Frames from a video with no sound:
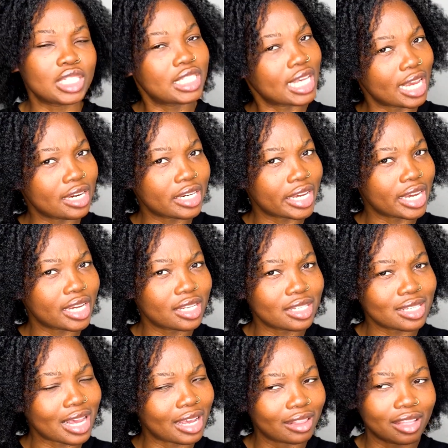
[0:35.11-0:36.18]
10 days,
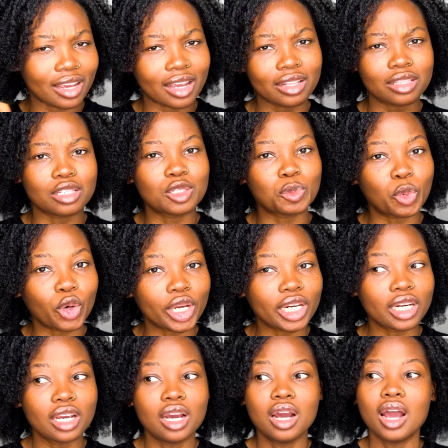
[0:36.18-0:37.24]
I think at this point.